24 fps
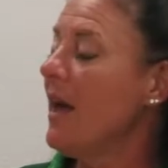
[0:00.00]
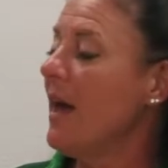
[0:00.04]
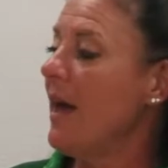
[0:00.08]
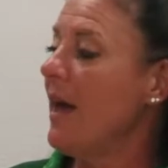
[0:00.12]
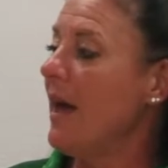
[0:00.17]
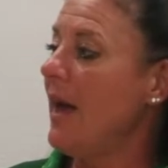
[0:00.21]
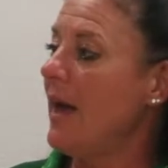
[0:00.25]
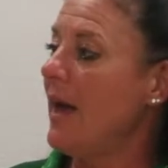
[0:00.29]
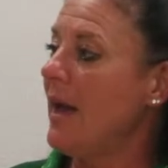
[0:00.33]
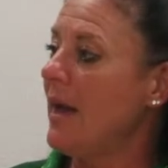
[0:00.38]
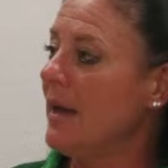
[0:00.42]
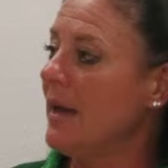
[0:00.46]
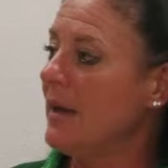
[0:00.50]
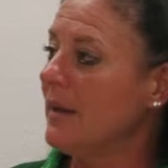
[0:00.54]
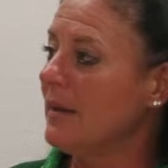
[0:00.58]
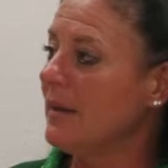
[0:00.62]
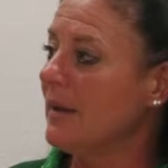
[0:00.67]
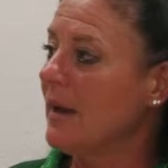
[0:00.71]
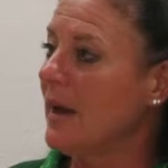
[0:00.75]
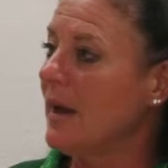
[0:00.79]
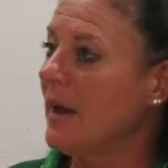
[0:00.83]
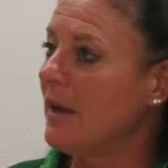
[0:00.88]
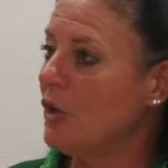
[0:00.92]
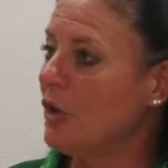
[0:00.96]
And,
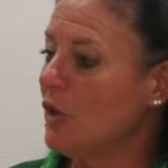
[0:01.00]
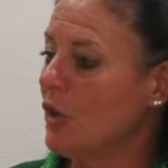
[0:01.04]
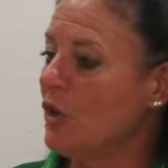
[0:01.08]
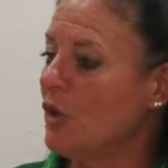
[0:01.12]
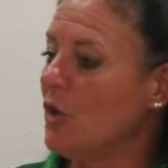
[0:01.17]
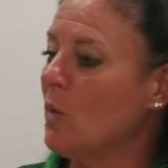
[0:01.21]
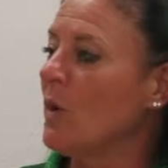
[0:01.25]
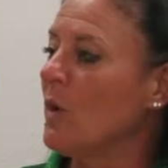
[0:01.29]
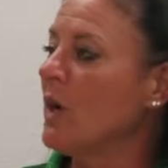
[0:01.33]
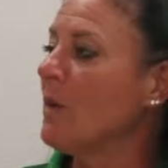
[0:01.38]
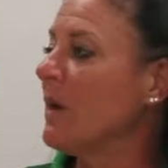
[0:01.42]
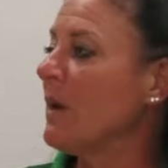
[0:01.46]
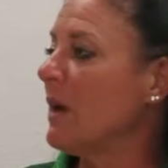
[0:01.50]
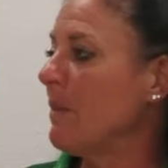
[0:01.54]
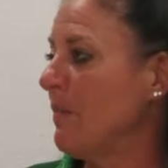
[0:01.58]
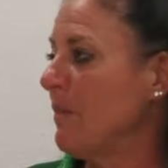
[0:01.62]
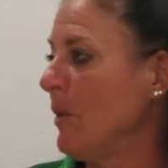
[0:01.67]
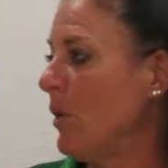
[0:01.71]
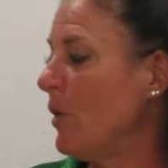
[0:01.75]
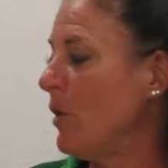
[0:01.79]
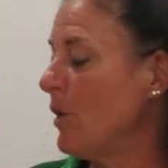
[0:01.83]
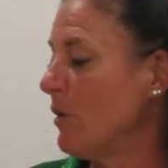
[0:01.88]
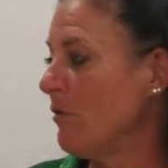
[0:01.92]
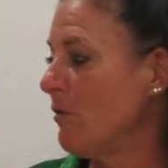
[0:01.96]
you want to be a
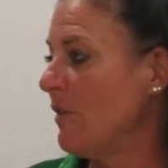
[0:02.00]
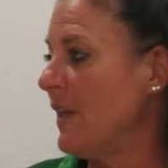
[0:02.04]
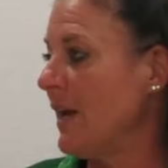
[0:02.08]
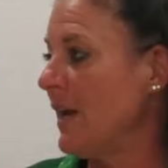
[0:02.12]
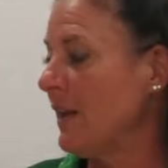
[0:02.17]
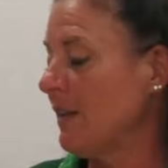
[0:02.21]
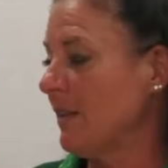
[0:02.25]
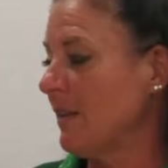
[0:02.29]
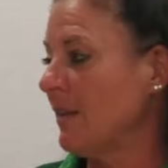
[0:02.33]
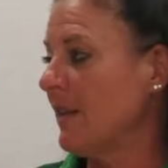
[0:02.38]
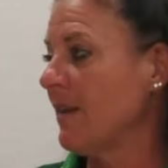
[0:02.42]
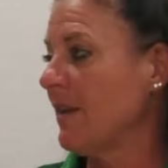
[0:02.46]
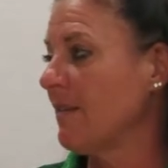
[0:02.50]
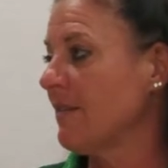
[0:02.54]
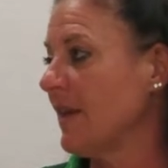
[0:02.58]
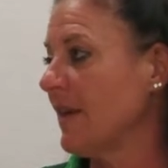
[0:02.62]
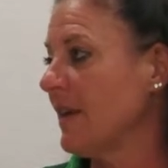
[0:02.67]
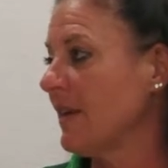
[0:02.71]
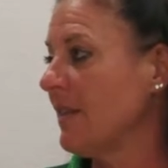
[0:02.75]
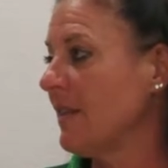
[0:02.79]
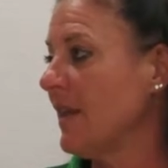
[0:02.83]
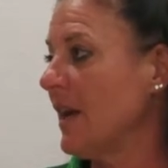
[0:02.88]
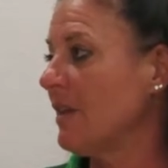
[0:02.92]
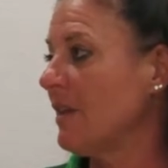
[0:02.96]
part of that and things
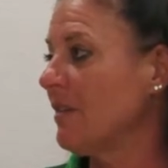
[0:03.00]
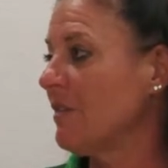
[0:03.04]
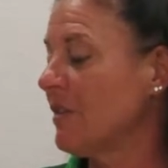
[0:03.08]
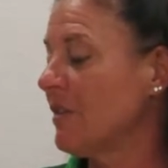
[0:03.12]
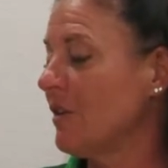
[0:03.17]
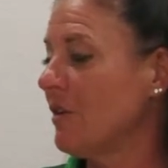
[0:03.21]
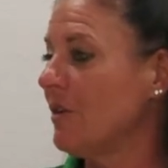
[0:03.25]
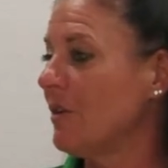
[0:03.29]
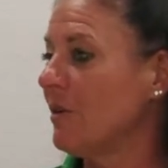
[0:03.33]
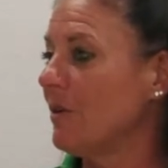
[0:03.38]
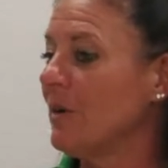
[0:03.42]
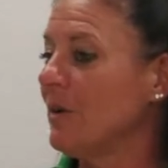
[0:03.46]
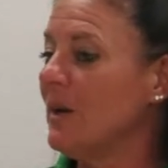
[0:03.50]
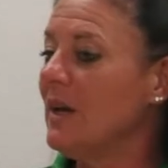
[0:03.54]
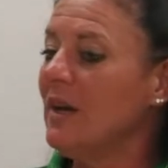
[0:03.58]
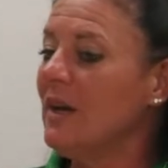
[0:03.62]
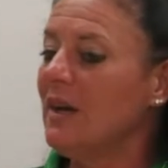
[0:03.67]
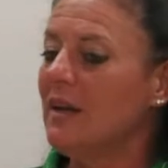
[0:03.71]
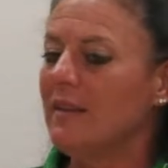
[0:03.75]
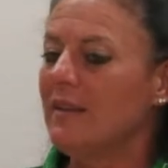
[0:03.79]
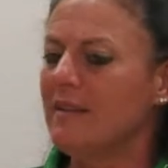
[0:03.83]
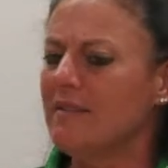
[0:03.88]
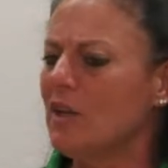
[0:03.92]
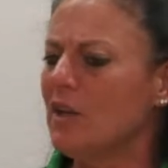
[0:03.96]
like that. So
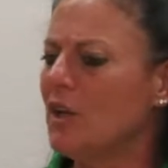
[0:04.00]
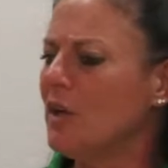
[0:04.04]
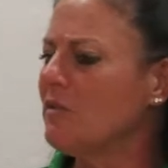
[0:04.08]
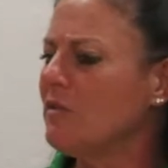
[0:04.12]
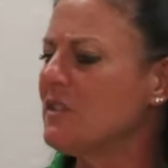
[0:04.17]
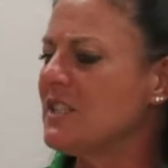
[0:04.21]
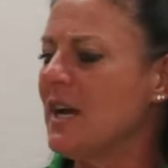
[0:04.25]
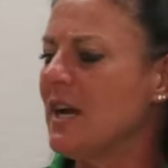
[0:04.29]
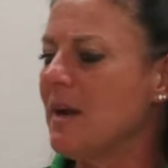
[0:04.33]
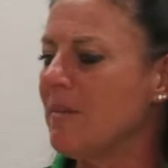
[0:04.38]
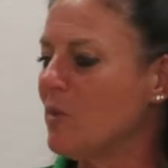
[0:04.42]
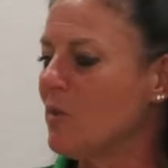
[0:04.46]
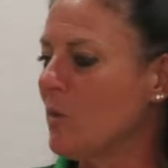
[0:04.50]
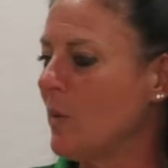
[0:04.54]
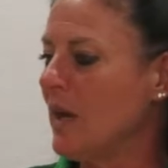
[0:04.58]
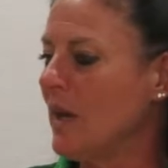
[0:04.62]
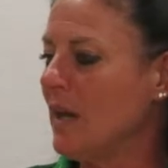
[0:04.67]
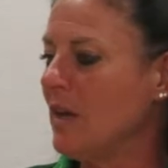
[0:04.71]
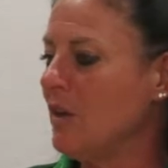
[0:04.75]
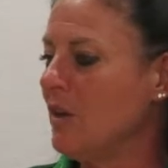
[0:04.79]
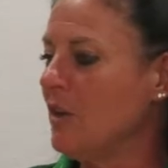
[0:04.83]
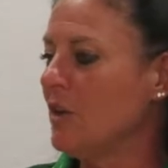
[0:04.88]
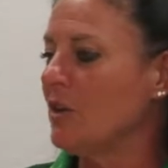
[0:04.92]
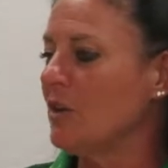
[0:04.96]
there's a lot of times
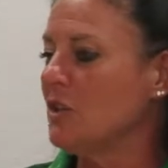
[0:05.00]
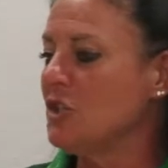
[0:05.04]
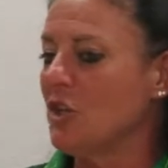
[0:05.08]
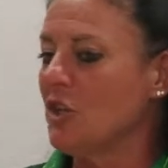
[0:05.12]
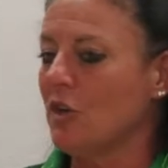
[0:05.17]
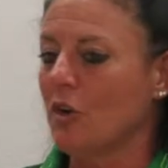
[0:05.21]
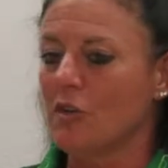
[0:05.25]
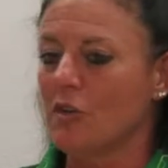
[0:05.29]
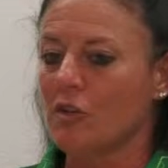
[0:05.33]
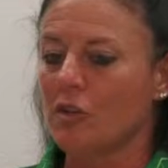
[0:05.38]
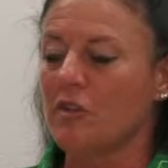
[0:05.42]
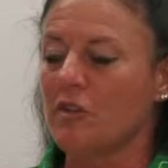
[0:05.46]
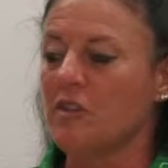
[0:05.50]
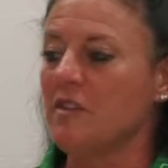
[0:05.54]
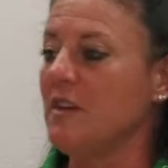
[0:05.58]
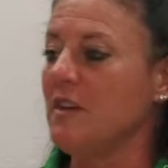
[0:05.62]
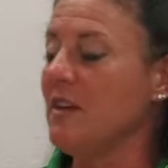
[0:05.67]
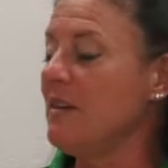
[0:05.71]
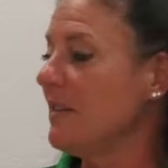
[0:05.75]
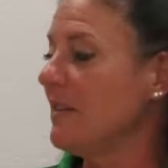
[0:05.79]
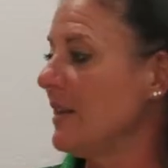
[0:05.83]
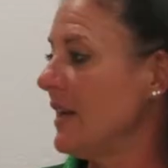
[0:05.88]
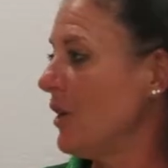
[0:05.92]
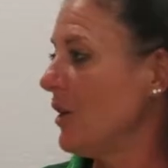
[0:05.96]
where, she goes
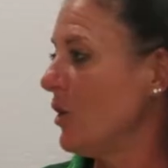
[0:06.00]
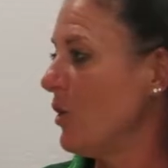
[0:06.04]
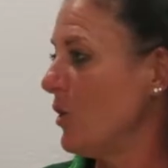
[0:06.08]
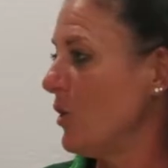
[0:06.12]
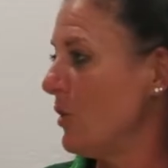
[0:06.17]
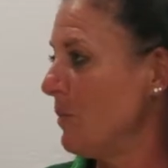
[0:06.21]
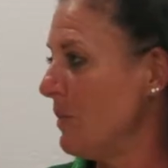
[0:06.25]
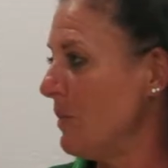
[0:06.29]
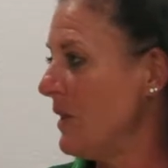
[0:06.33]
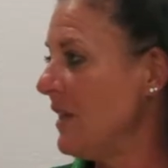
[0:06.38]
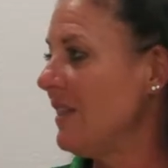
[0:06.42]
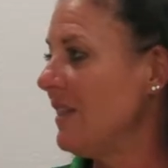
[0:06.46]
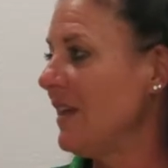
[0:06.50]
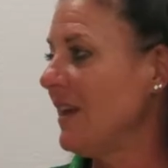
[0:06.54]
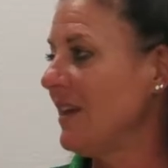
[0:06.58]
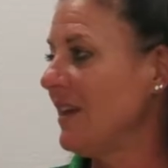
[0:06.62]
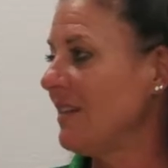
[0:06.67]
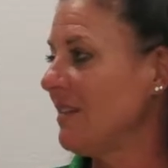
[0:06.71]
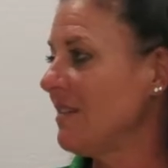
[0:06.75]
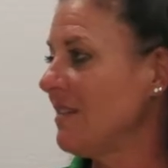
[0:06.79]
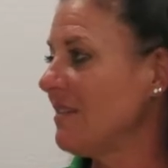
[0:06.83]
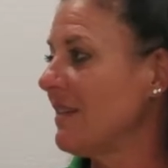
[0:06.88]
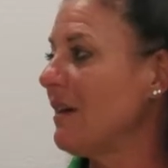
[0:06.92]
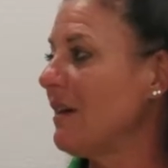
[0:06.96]
overseas and I can't be there
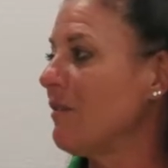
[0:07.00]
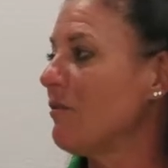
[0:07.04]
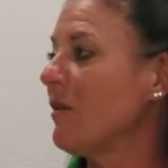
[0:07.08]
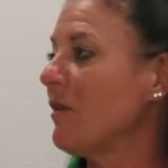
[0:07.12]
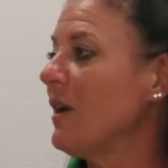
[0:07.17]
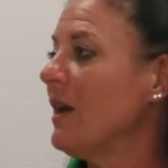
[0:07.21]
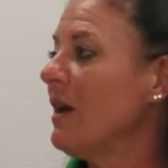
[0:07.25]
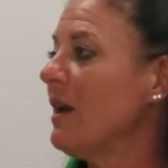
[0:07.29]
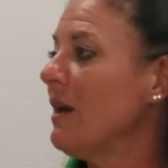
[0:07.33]
and stuff.